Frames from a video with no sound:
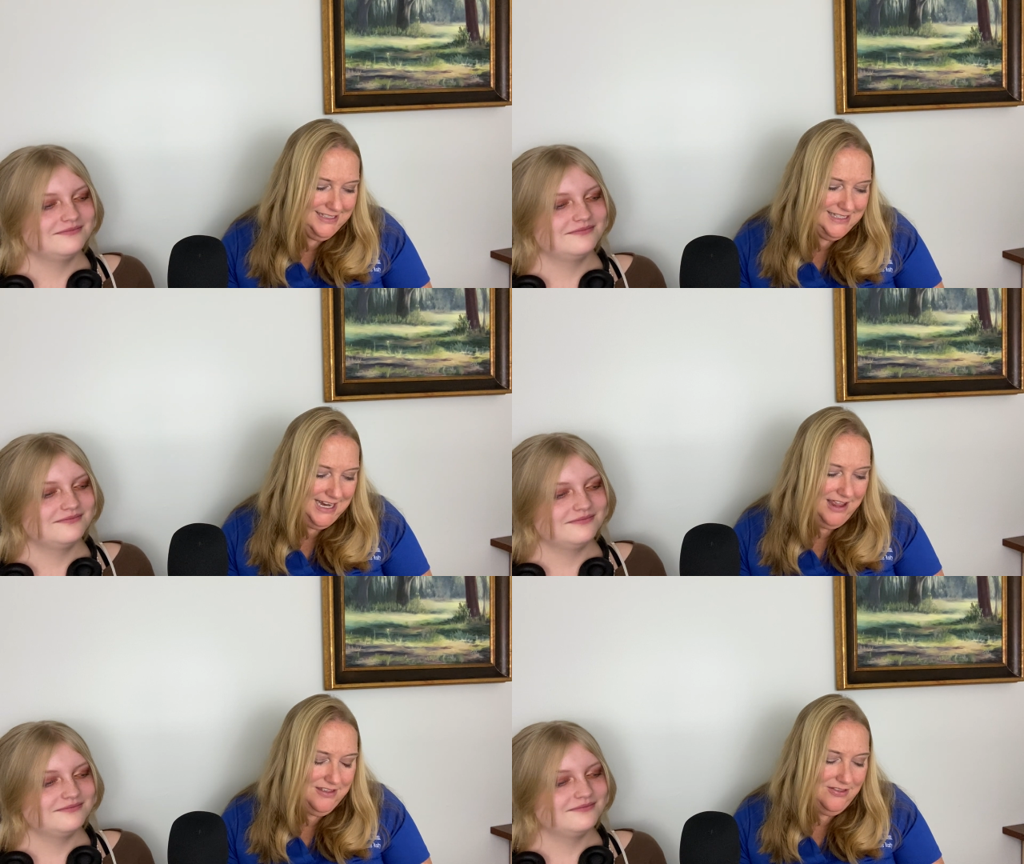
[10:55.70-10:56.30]
Speaker 1: let's
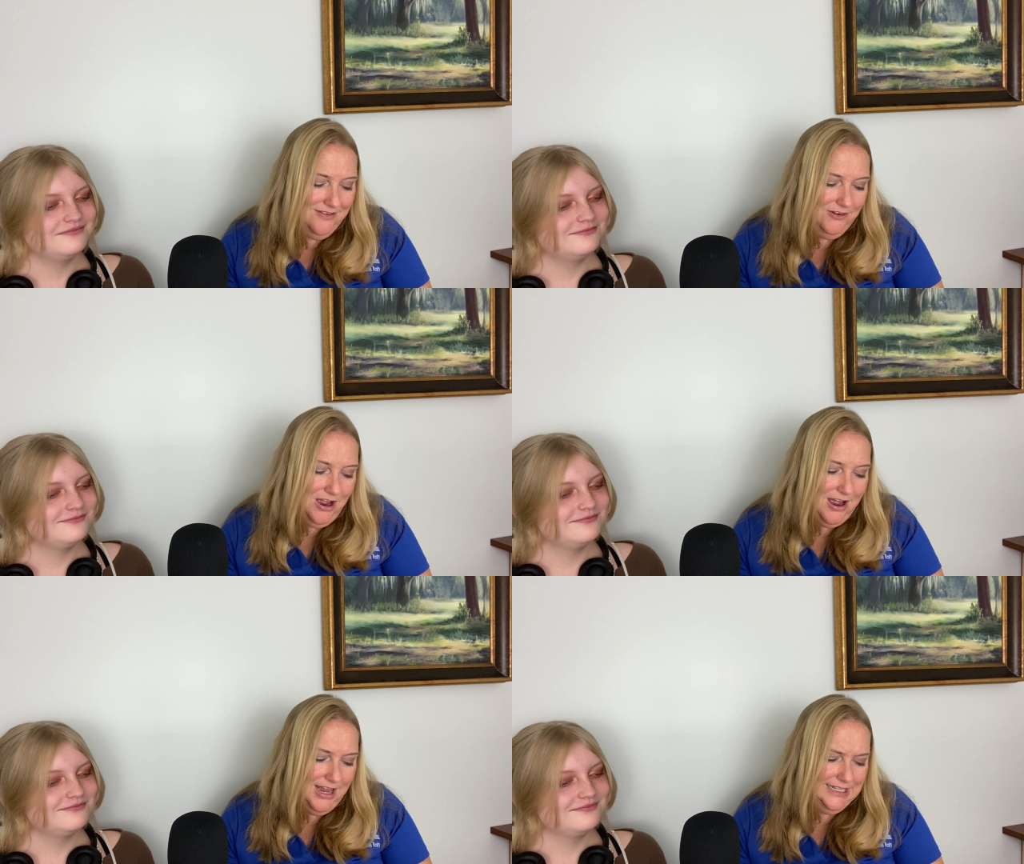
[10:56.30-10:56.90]
see. And then they've
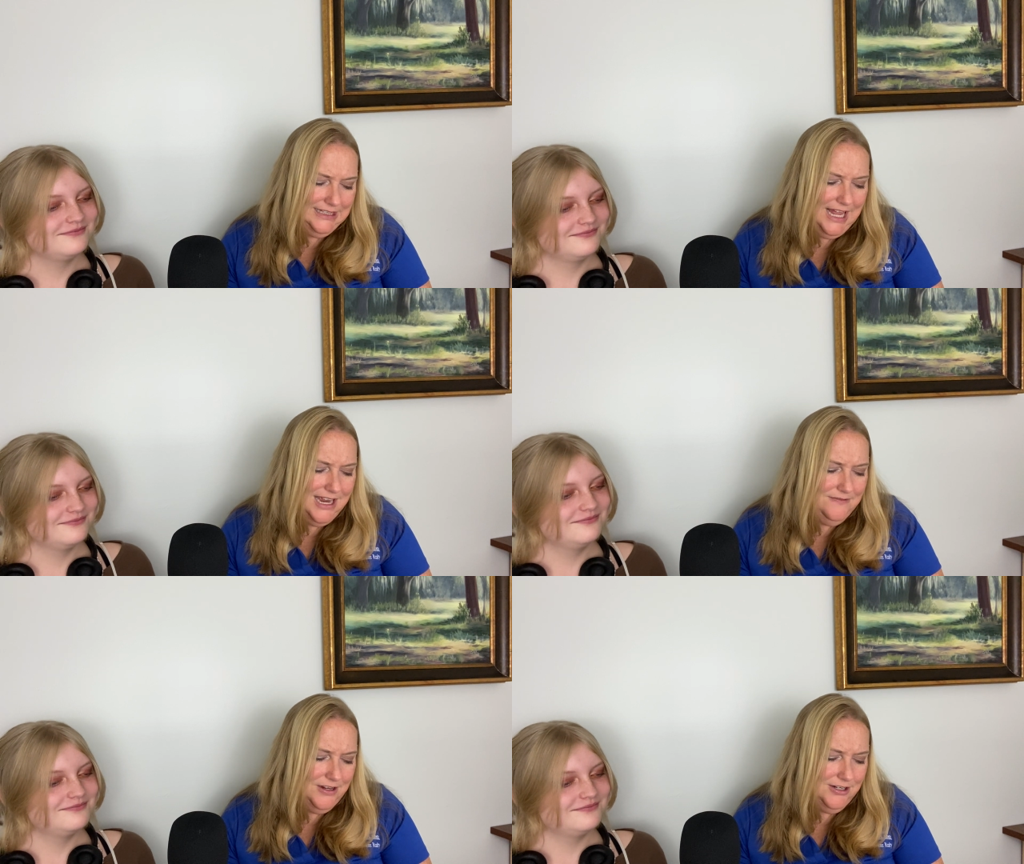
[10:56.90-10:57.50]
got
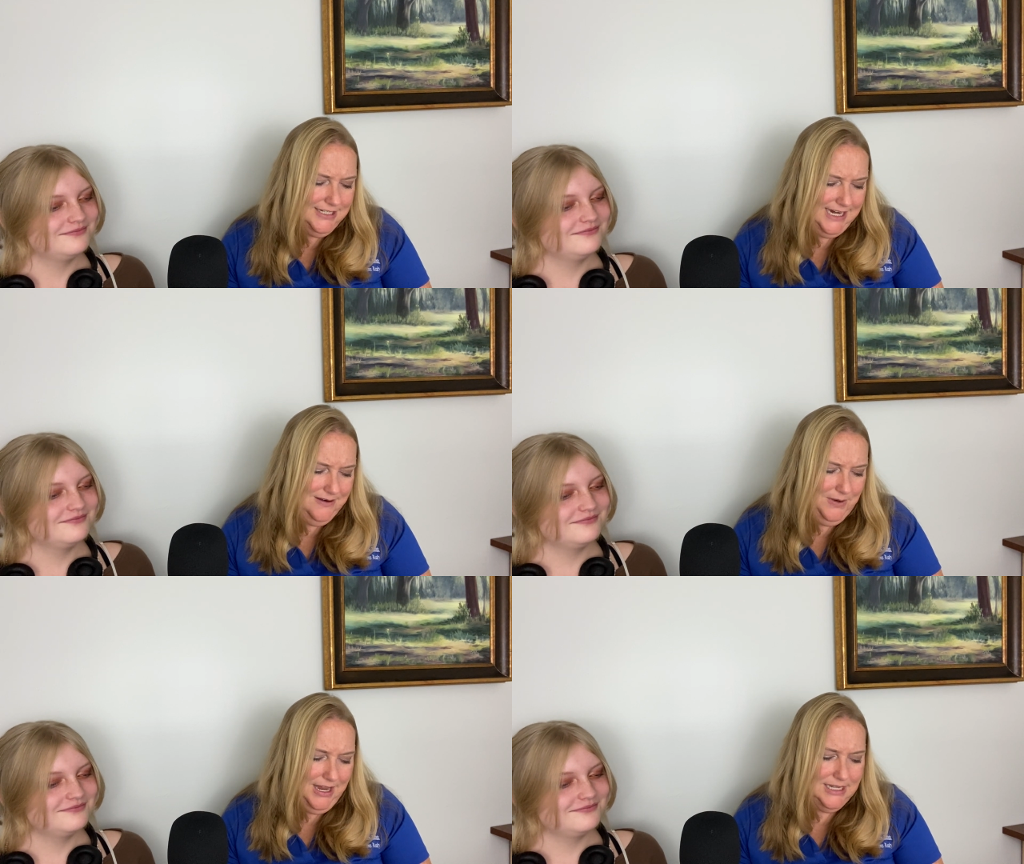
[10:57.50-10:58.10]
live
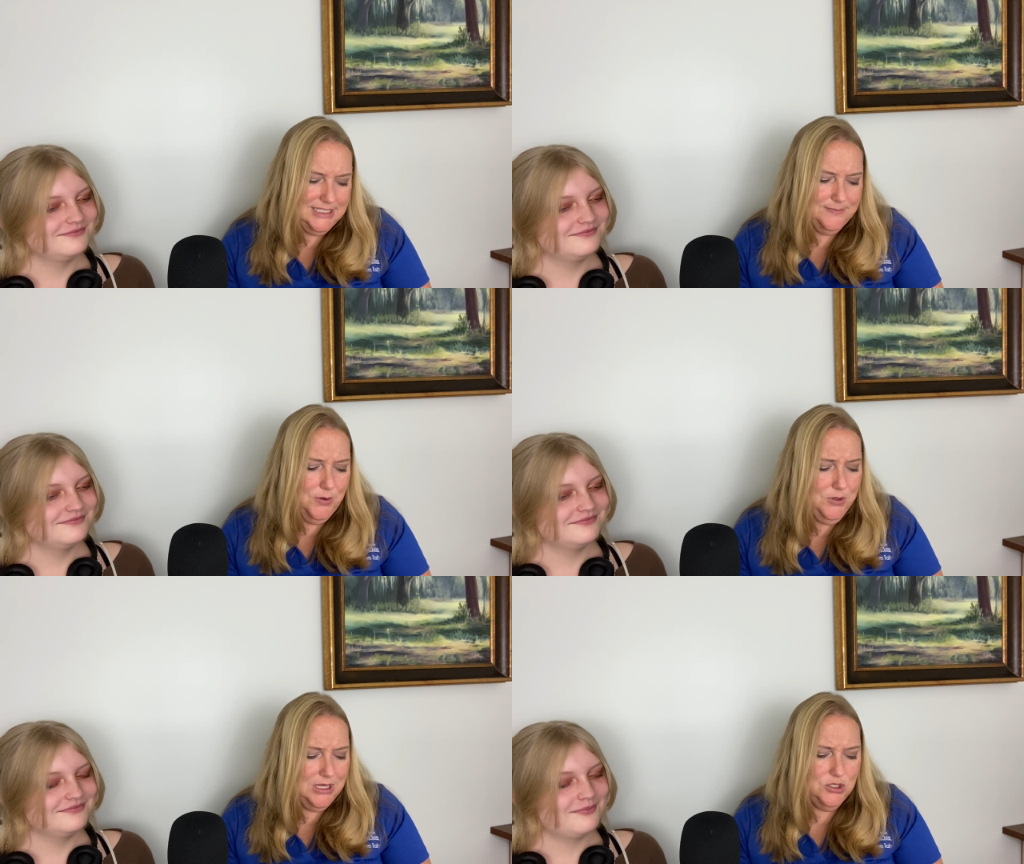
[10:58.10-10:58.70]
entertainment at
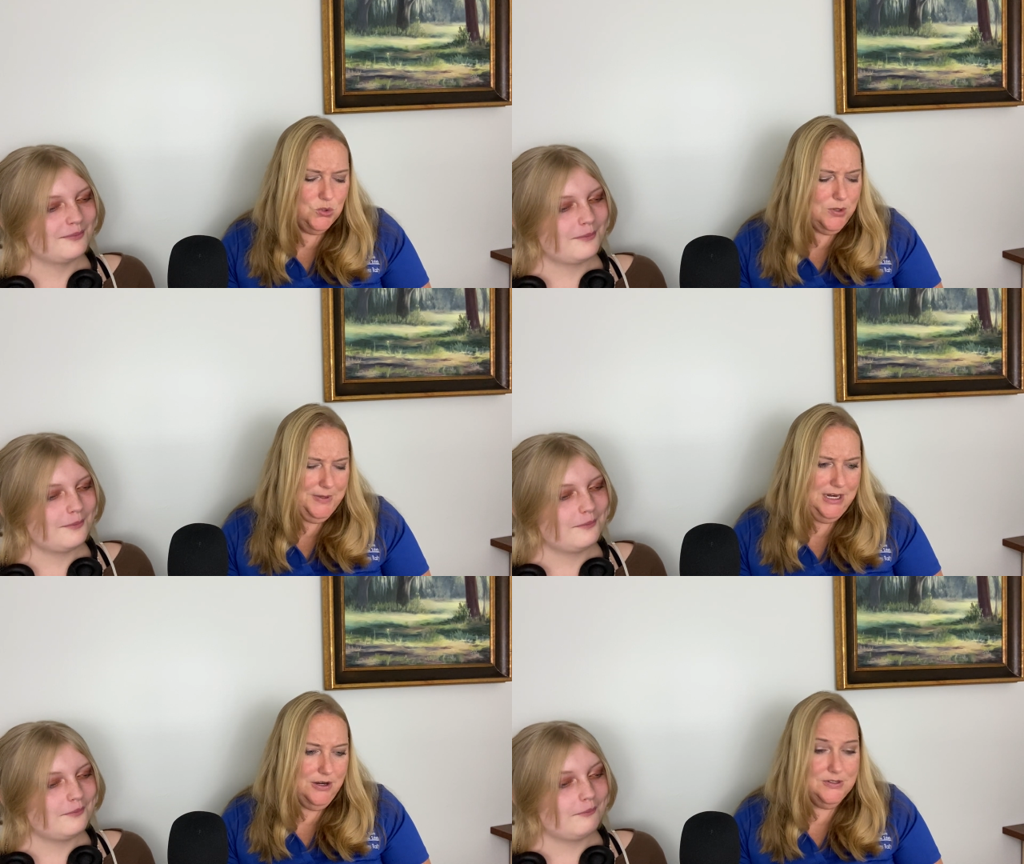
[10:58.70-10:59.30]
Smokin'
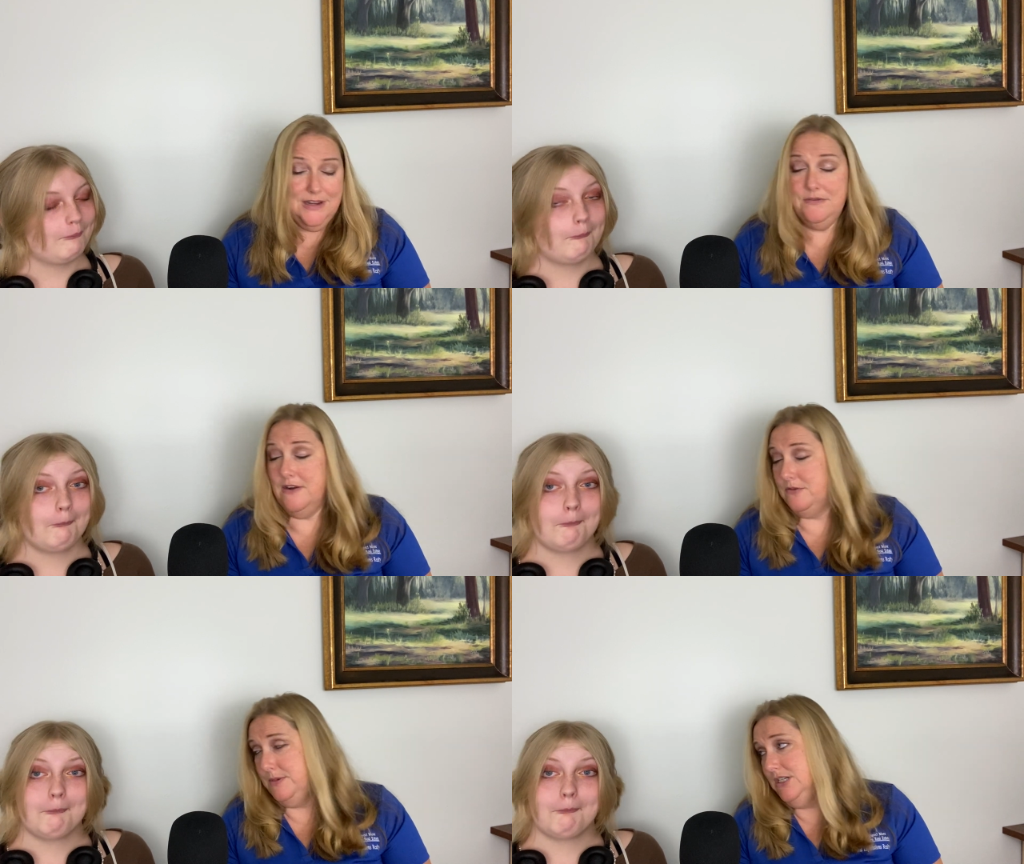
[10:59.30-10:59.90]
Torpedoes. I've
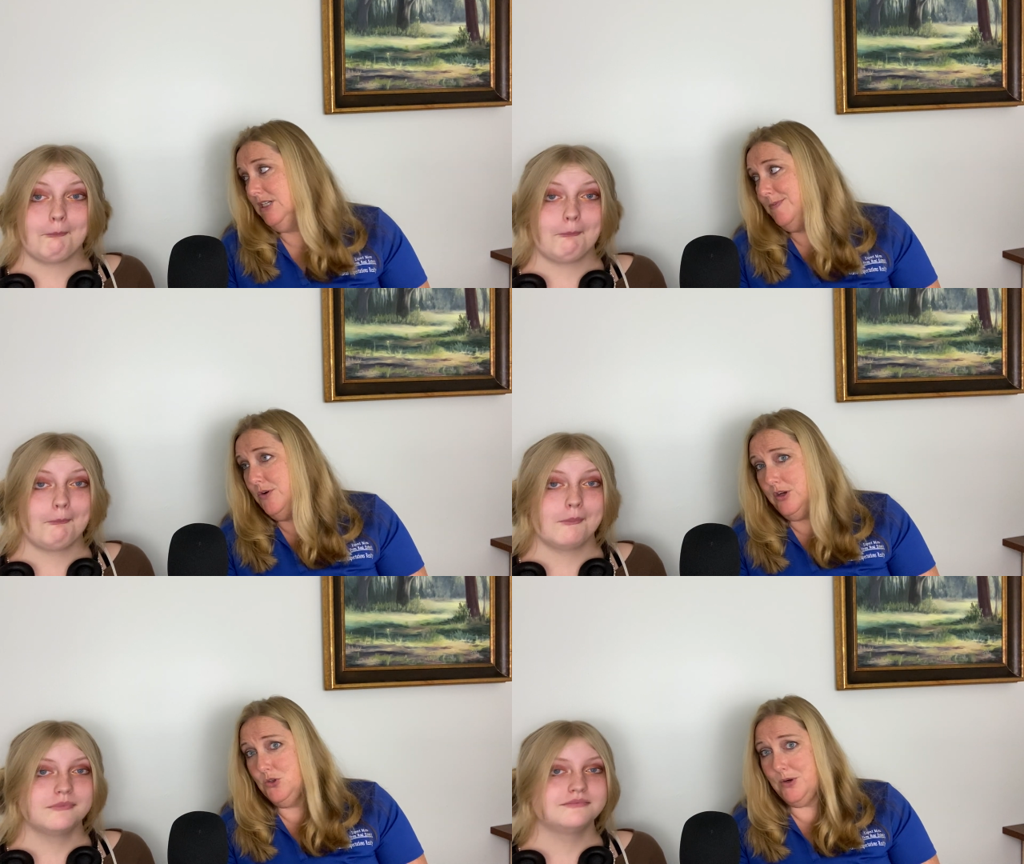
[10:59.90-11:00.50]
never been to
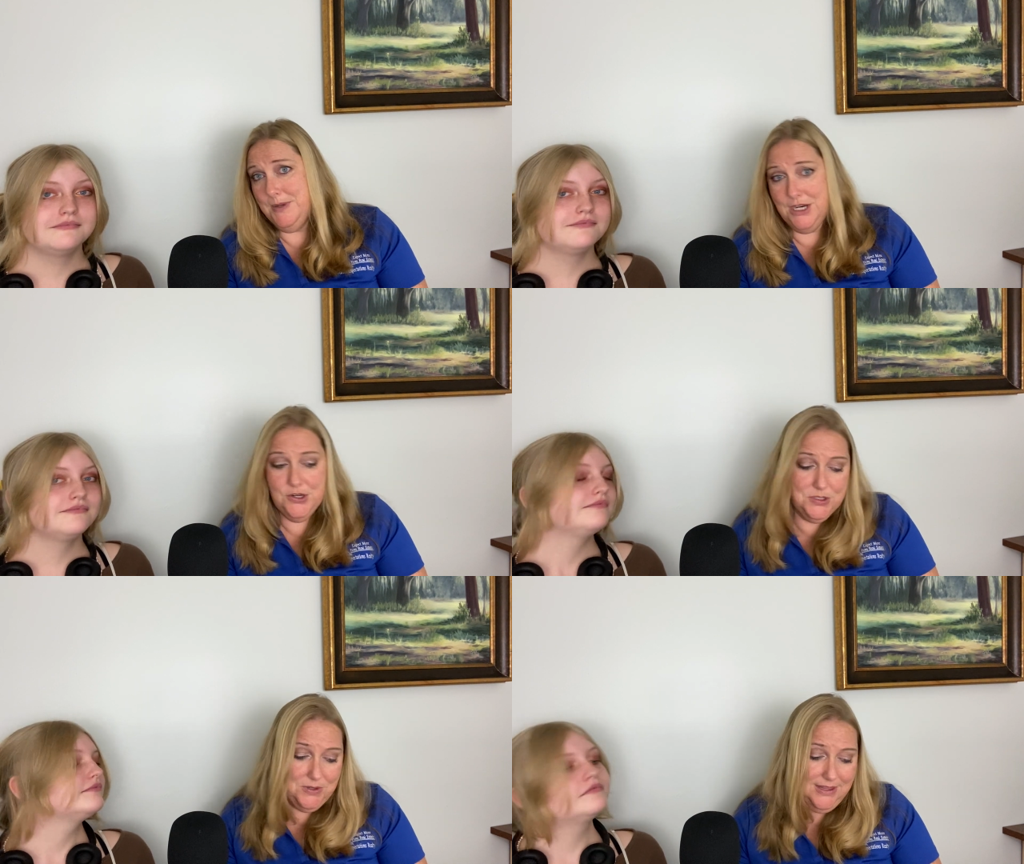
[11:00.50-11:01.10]
Smokin'
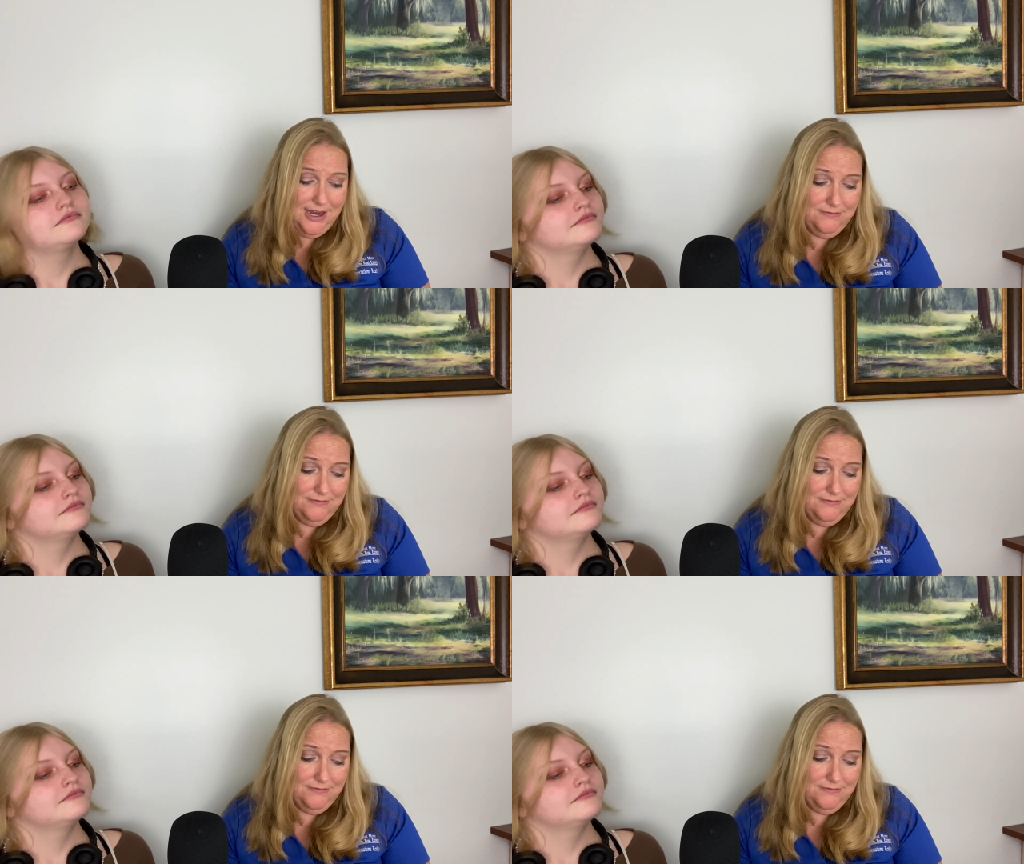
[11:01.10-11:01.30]
Torpedoes, but they